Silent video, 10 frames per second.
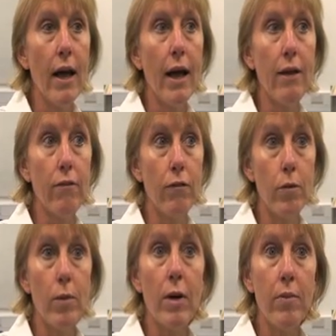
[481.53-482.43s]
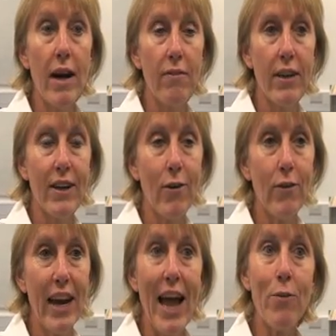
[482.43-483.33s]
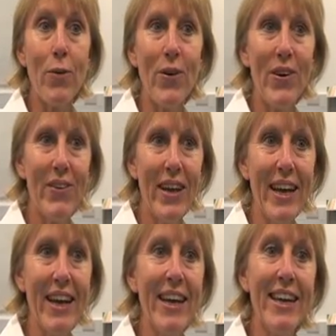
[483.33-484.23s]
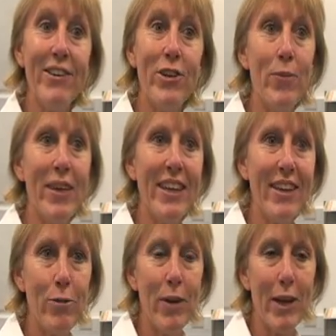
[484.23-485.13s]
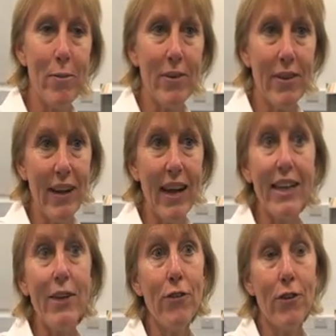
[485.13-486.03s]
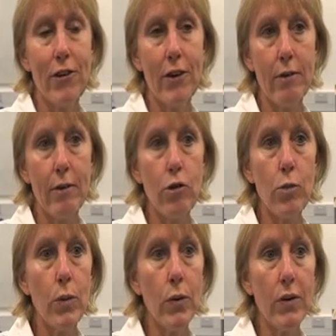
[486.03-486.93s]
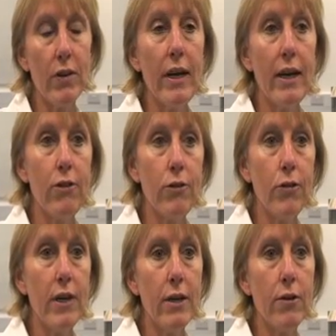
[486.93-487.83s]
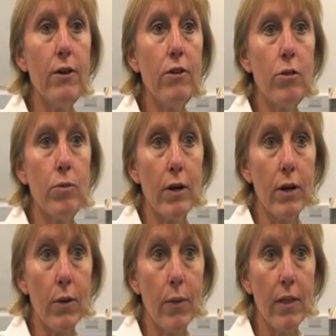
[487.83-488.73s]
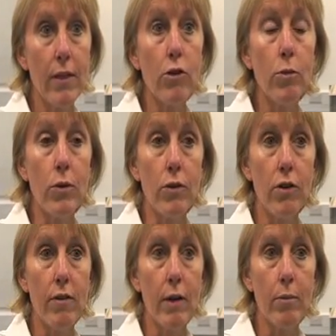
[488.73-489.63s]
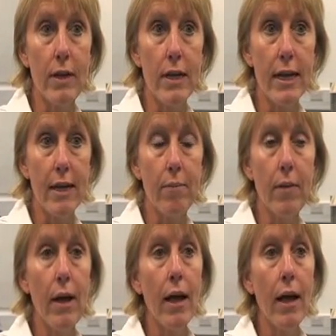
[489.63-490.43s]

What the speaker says: And for Barbara, having already had one career, she's beginning to pick up a slightly different career in sport and is already doing some work with the sports development team.